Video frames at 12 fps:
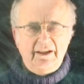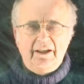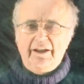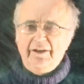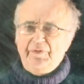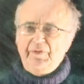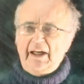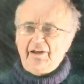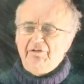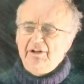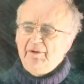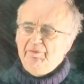And a
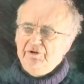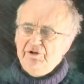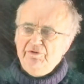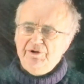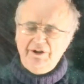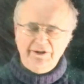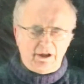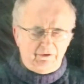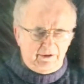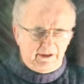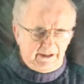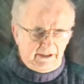factory that produces
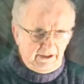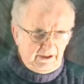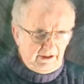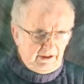only